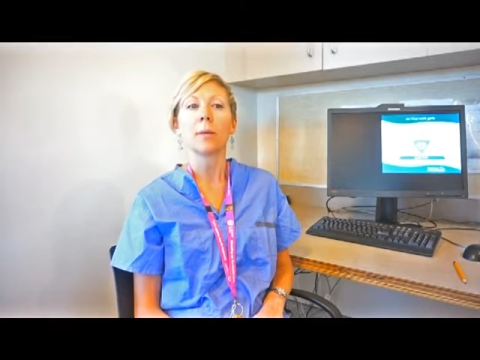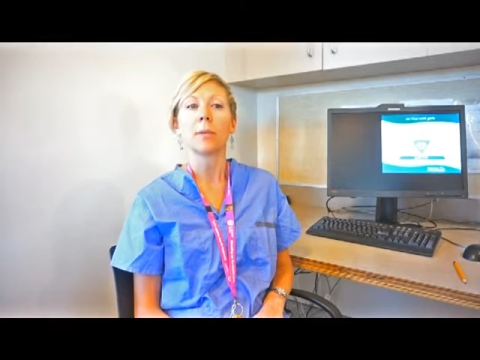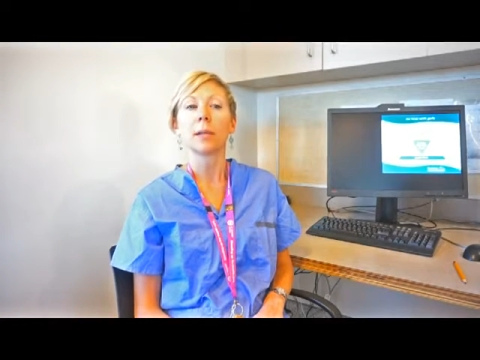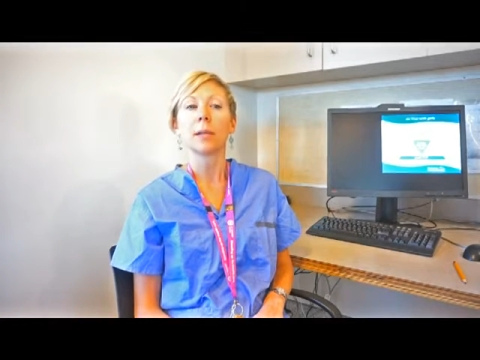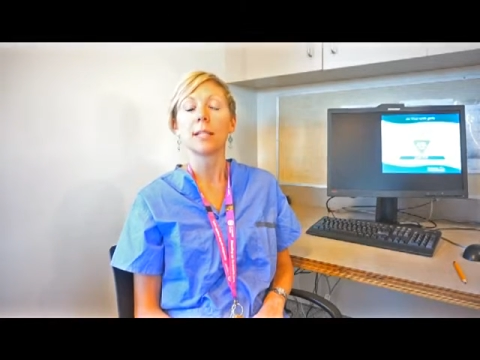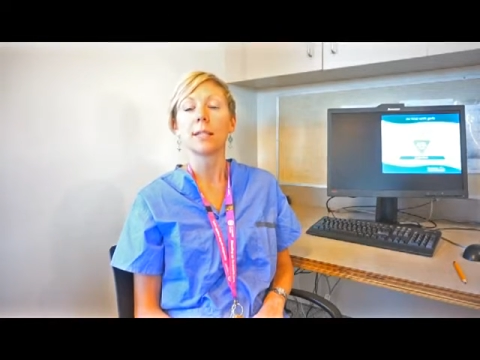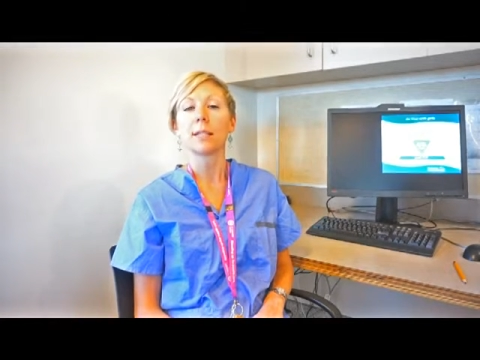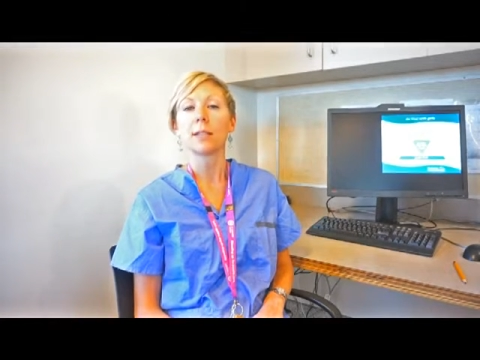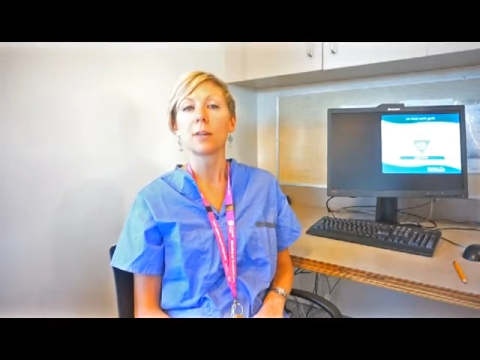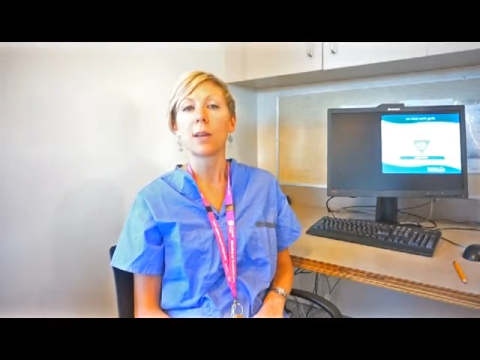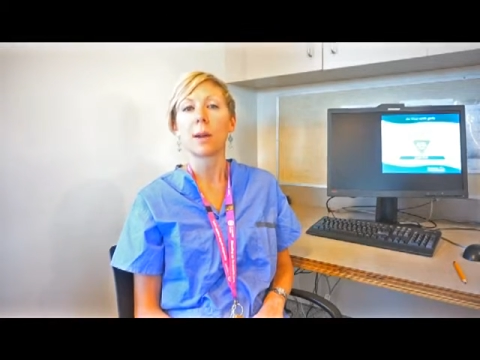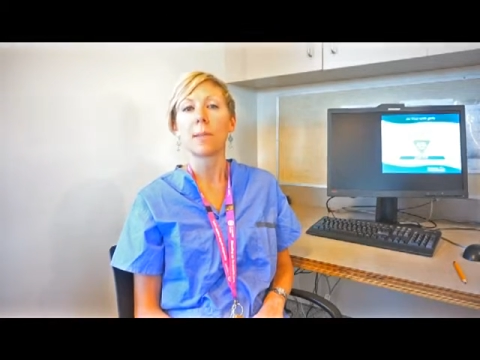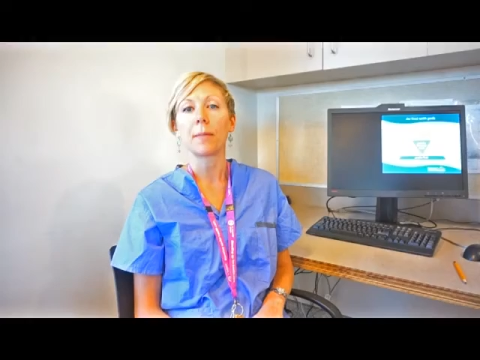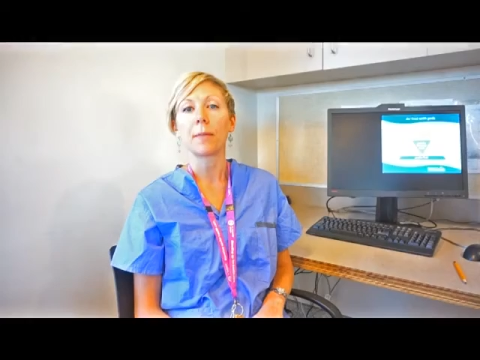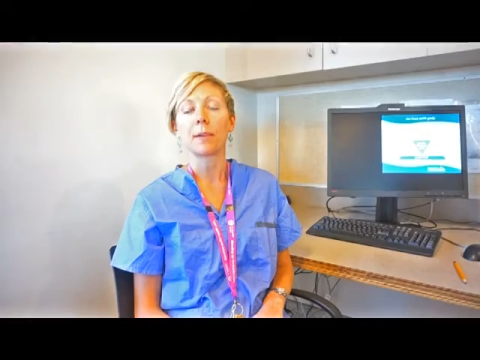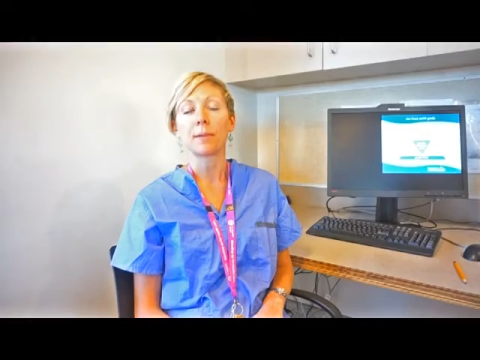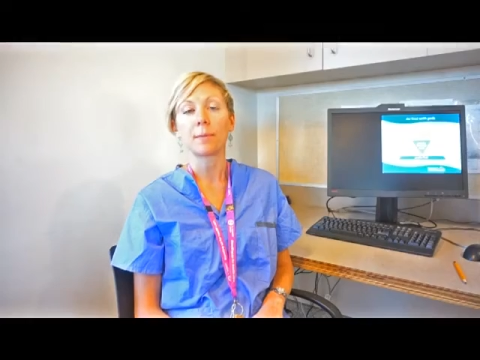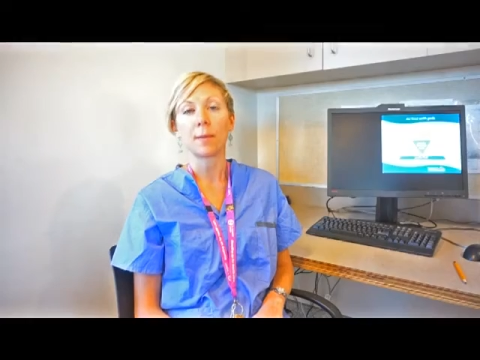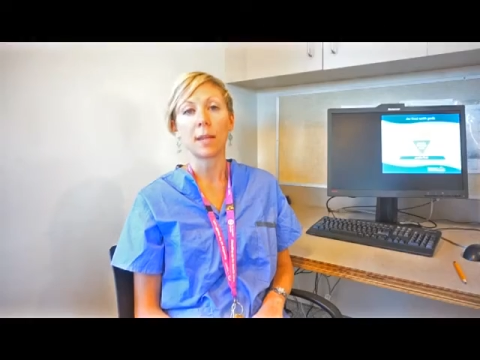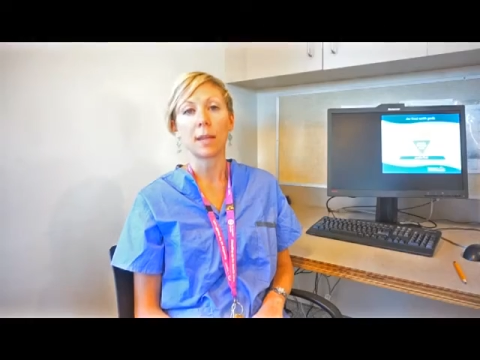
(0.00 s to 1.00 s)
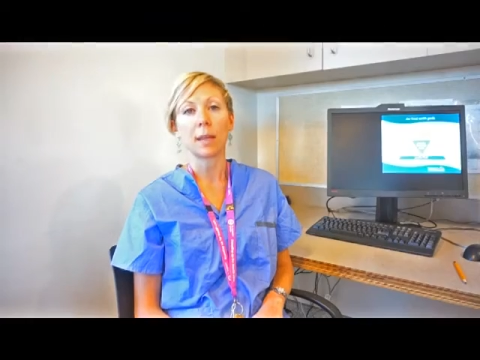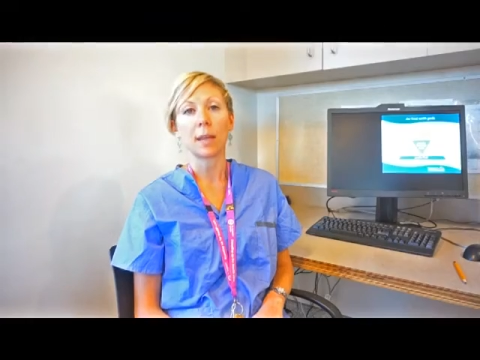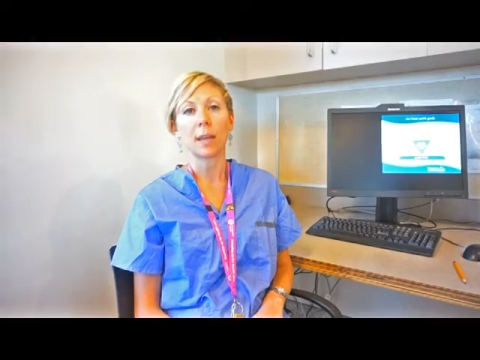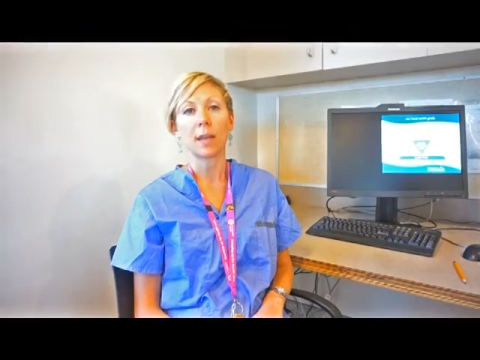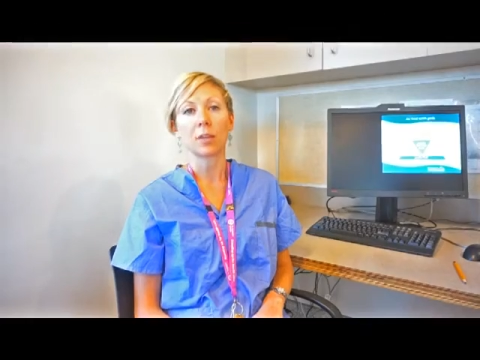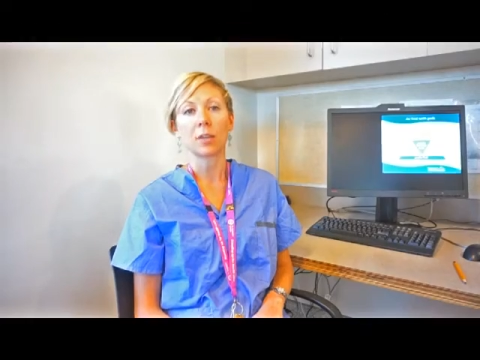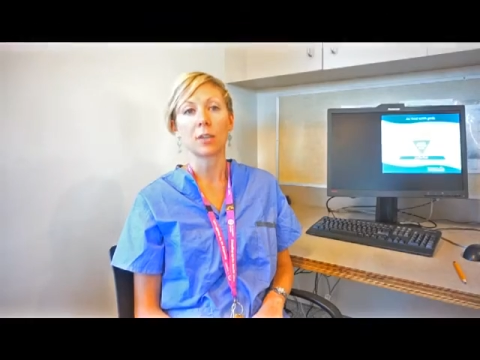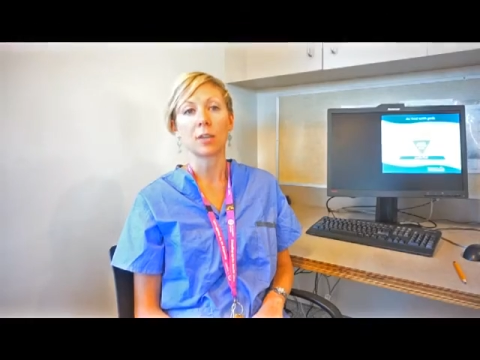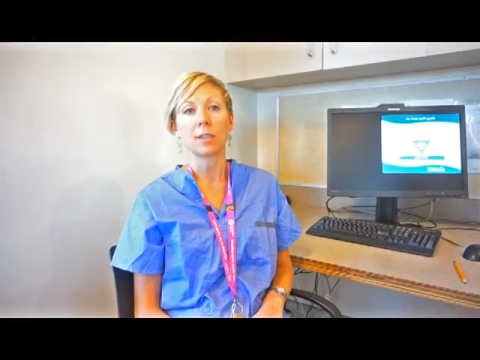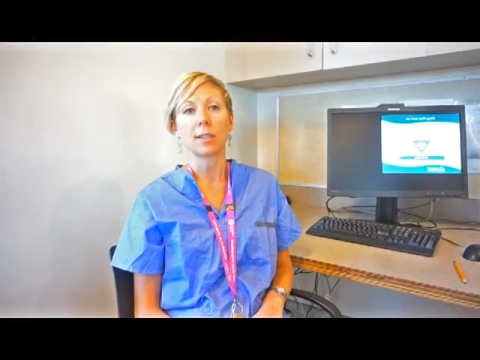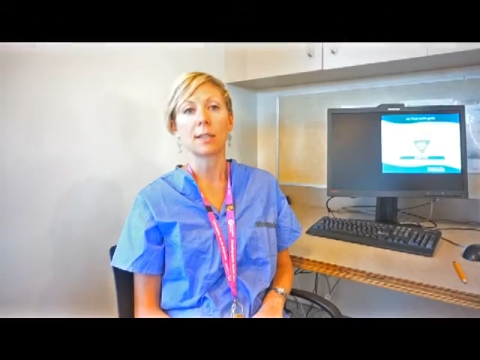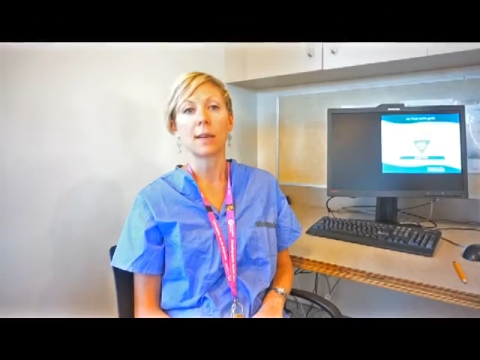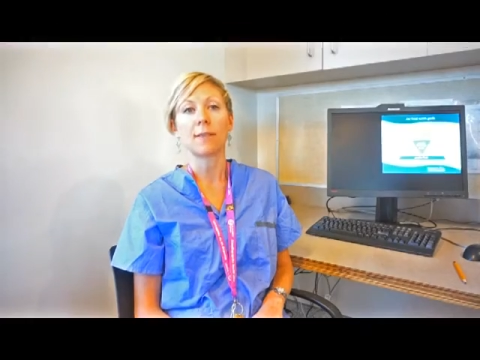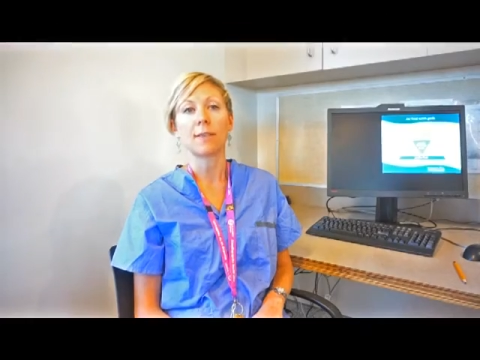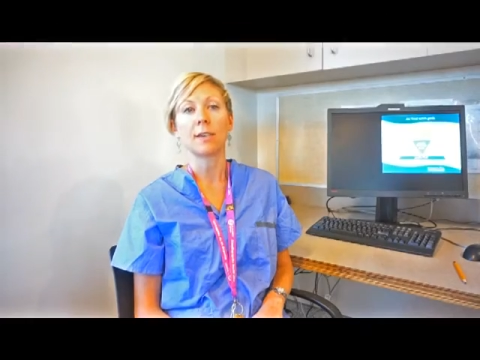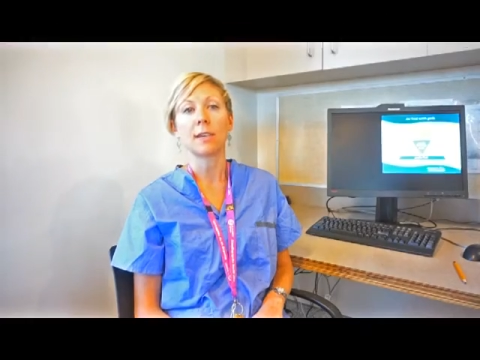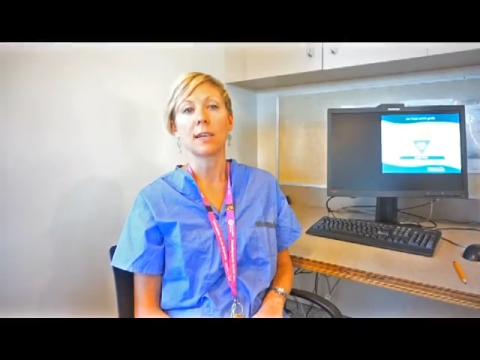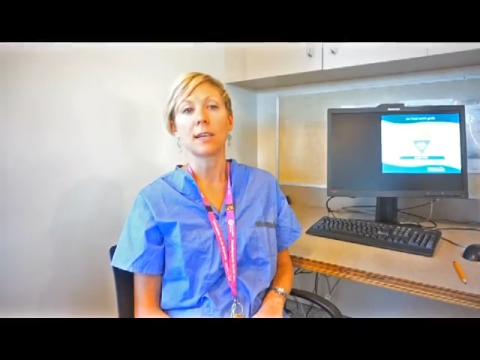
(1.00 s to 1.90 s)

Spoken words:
please stop this medication 7